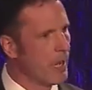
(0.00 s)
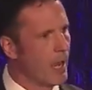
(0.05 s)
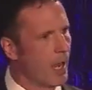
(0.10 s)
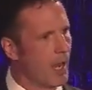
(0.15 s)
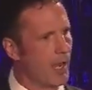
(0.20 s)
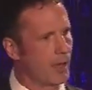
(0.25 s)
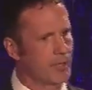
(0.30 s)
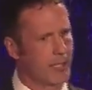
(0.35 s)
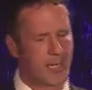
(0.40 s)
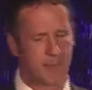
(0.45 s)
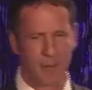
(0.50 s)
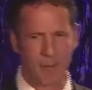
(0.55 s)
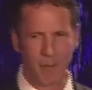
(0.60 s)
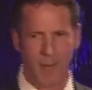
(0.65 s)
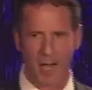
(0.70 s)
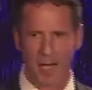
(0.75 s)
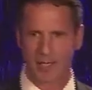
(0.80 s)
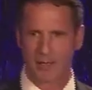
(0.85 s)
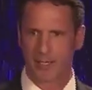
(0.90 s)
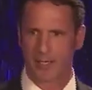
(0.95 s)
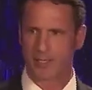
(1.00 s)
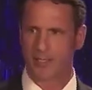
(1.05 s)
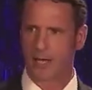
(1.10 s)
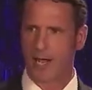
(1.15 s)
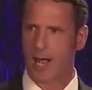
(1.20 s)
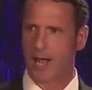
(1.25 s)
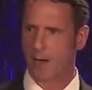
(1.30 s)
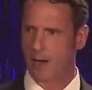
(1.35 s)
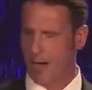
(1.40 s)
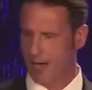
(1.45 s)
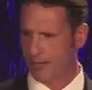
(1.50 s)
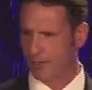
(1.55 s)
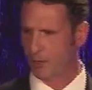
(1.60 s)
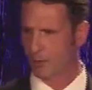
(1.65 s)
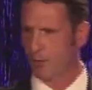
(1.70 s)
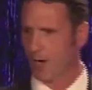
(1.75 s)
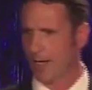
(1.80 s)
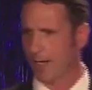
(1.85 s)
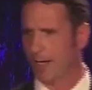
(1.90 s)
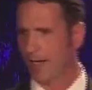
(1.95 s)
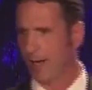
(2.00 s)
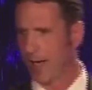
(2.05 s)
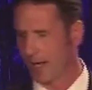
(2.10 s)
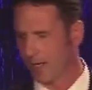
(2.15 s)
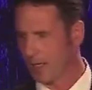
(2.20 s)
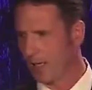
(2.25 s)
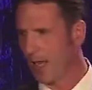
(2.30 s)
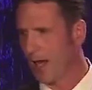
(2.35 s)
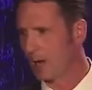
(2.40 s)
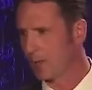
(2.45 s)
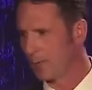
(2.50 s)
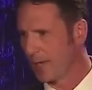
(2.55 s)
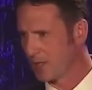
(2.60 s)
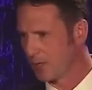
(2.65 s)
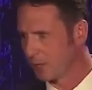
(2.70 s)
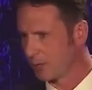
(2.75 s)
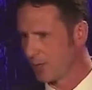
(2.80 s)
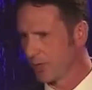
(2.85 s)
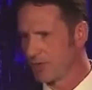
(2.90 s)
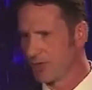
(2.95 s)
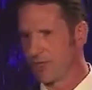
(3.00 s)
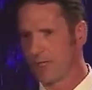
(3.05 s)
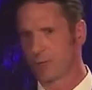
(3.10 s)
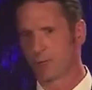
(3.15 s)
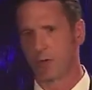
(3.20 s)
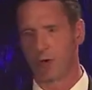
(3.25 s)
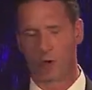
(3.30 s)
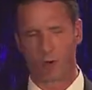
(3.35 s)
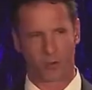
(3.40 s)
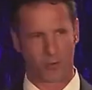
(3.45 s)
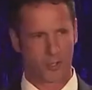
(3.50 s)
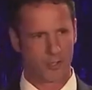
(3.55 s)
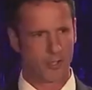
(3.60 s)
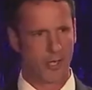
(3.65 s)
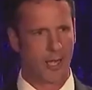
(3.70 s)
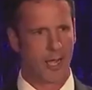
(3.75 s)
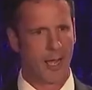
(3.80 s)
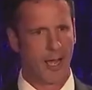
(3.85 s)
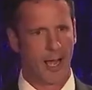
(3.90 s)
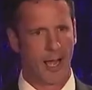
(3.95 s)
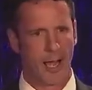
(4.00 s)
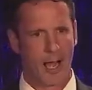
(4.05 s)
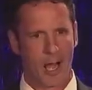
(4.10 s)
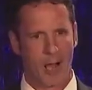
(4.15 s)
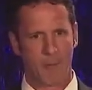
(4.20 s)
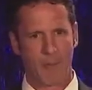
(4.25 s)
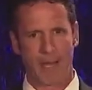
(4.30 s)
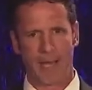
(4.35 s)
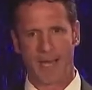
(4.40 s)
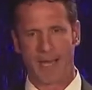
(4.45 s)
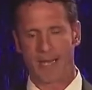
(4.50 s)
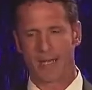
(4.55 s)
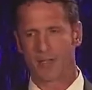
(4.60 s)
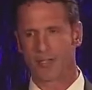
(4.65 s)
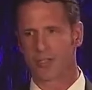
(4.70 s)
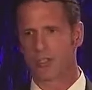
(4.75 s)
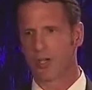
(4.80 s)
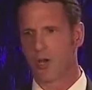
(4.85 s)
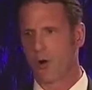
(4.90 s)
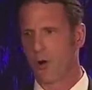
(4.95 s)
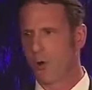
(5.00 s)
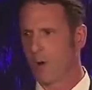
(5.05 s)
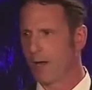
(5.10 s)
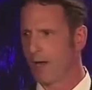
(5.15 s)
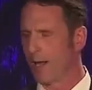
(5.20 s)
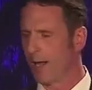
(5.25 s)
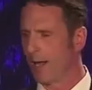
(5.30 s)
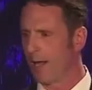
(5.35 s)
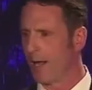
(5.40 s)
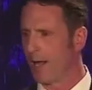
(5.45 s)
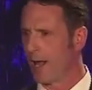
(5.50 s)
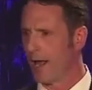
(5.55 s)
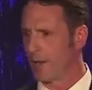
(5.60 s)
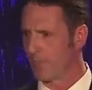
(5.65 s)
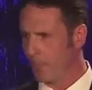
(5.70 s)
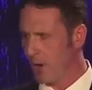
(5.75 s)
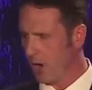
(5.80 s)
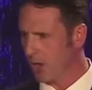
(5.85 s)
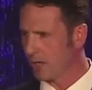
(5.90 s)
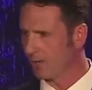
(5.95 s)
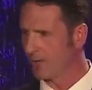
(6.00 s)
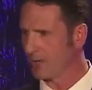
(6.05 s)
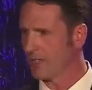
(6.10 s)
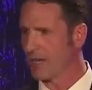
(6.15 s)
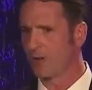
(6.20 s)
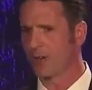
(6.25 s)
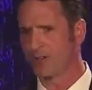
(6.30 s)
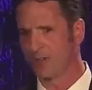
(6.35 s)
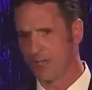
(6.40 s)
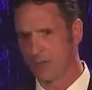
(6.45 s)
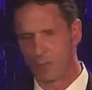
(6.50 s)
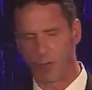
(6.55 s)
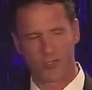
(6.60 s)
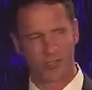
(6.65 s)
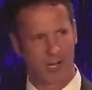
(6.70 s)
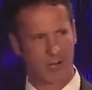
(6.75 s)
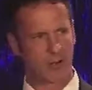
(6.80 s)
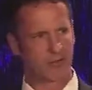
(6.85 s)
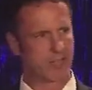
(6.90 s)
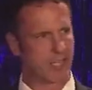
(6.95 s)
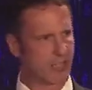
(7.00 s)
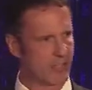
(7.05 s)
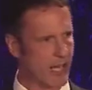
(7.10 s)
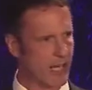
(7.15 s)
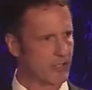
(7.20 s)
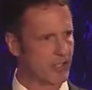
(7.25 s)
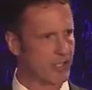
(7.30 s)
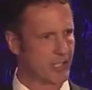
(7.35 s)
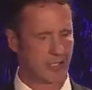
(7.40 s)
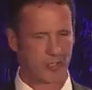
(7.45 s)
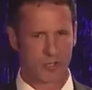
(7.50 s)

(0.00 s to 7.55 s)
Uh, keep in mind that I, I do run a, a cloud-based real estate brokerage, um, and so uh, and part of it was out of necessity.